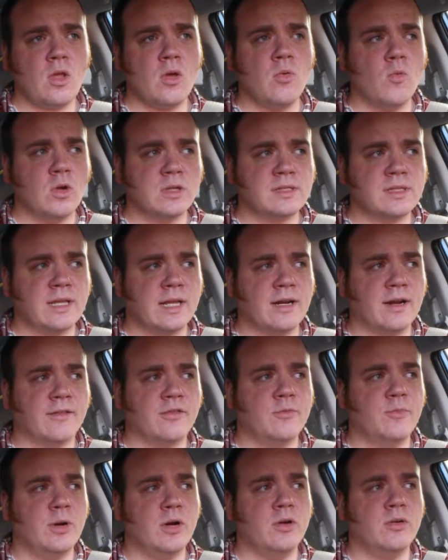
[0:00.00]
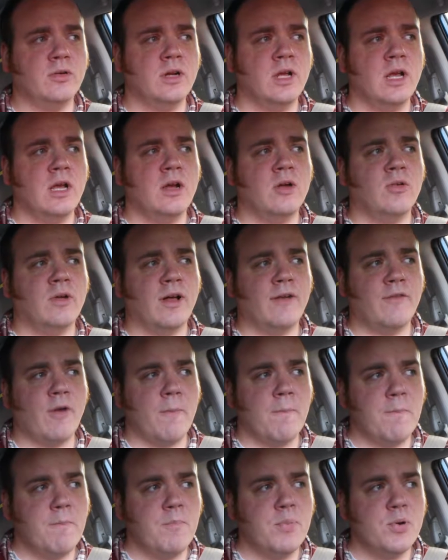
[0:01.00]
Once they get off the boat, we'll have a
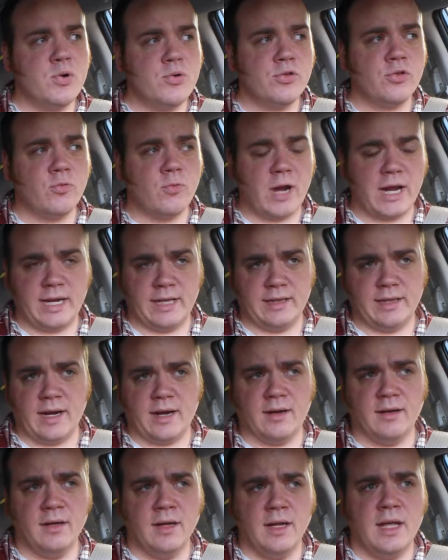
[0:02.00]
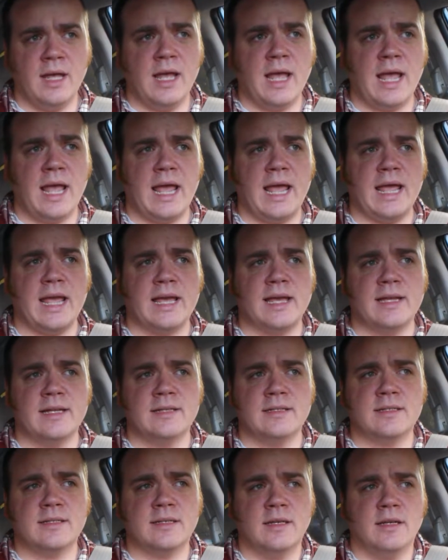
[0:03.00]
booth waiting there,
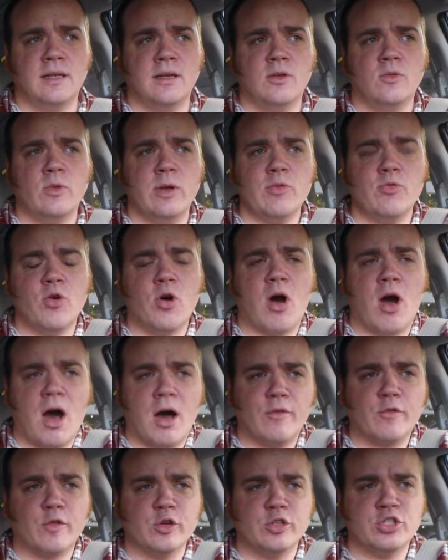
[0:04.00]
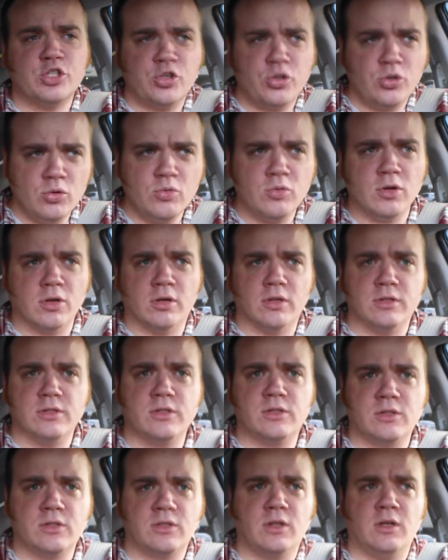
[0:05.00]
and we will offer
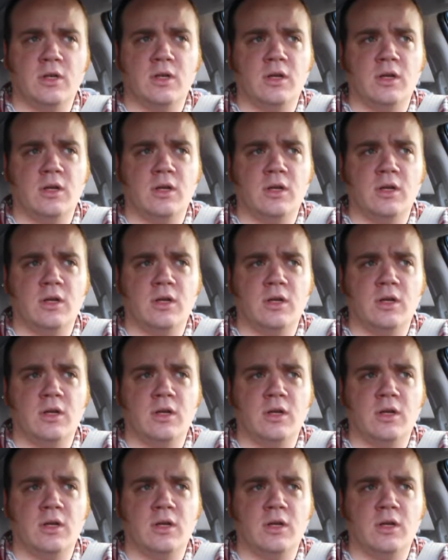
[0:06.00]
tours